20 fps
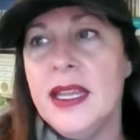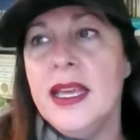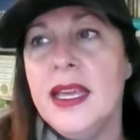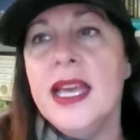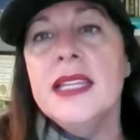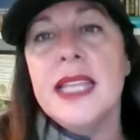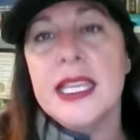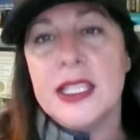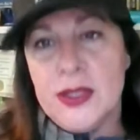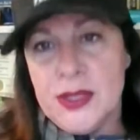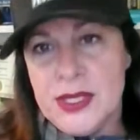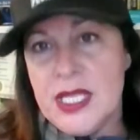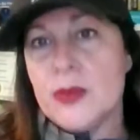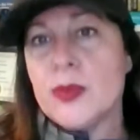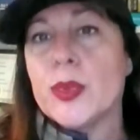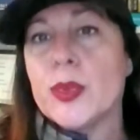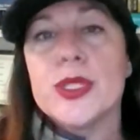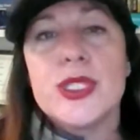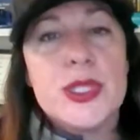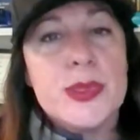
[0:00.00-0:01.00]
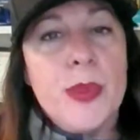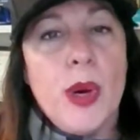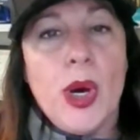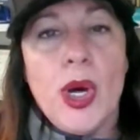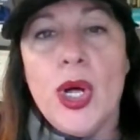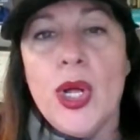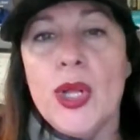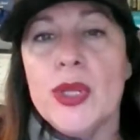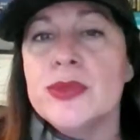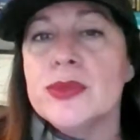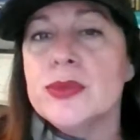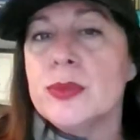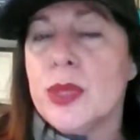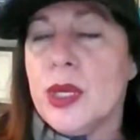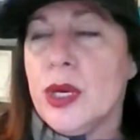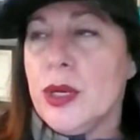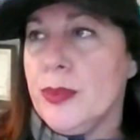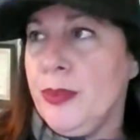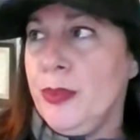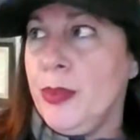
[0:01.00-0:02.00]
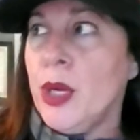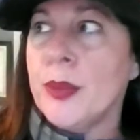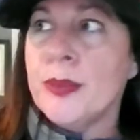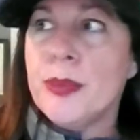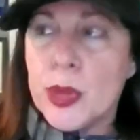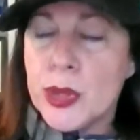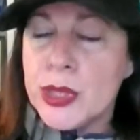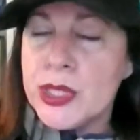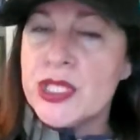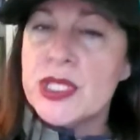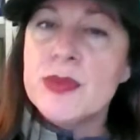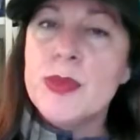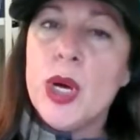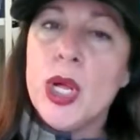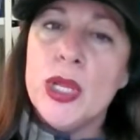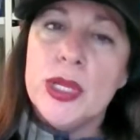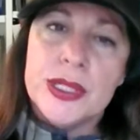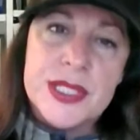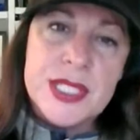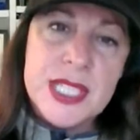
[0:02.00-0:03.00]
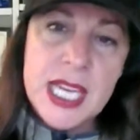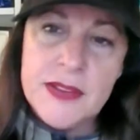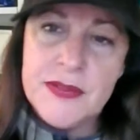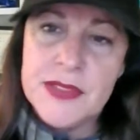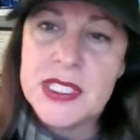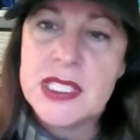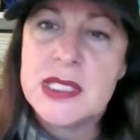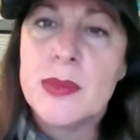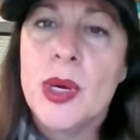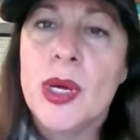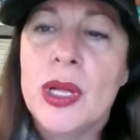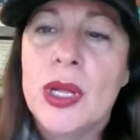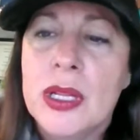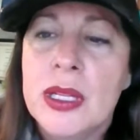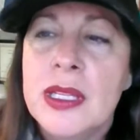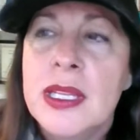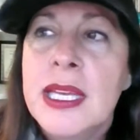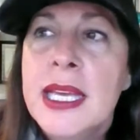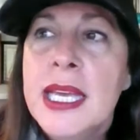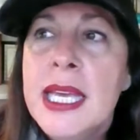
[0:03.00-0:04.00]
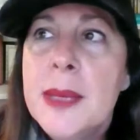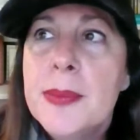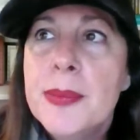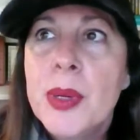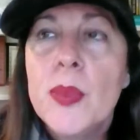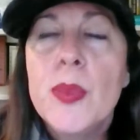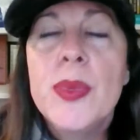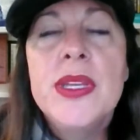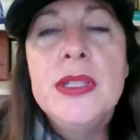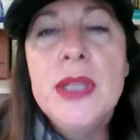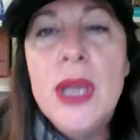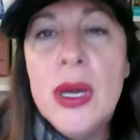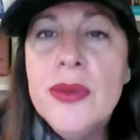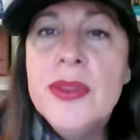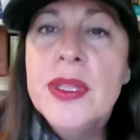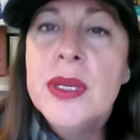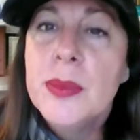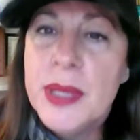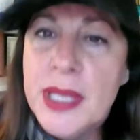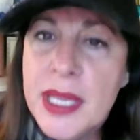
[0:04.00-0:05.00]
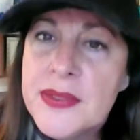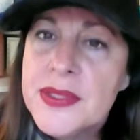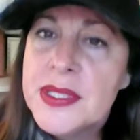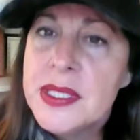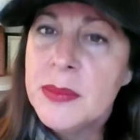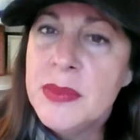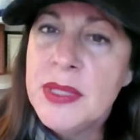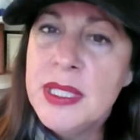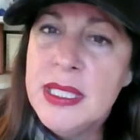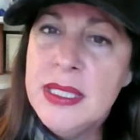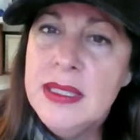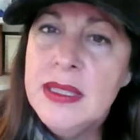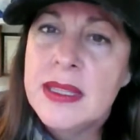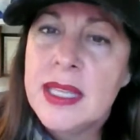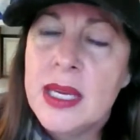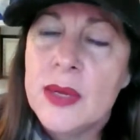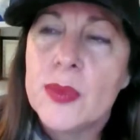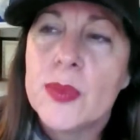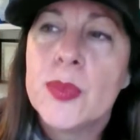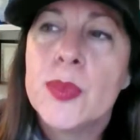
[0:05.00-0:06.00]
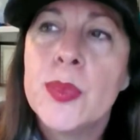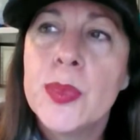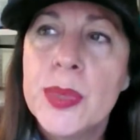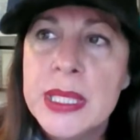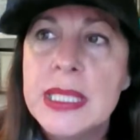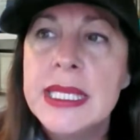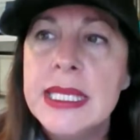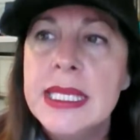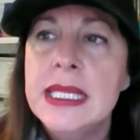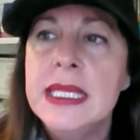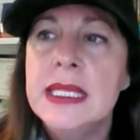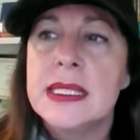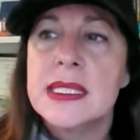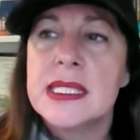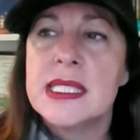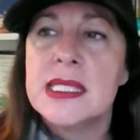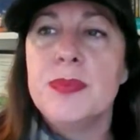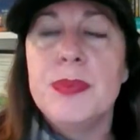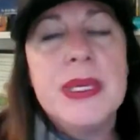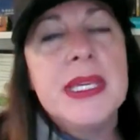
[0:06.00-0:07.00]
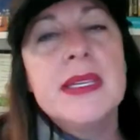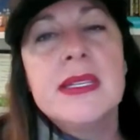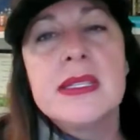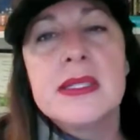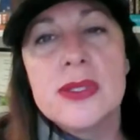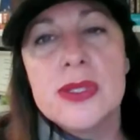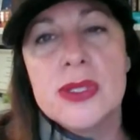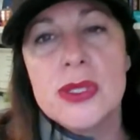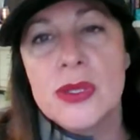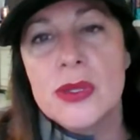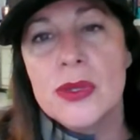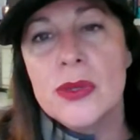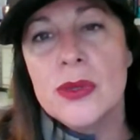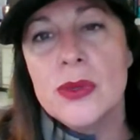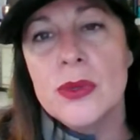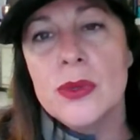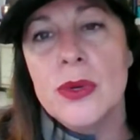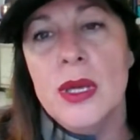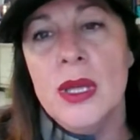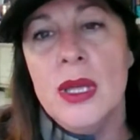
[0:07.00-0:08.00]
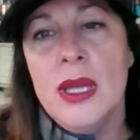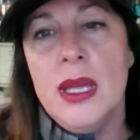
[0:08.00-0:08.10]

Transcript: And like you said, we're small. Our board is small, our staff is small, but we know that we have something that really speaks to,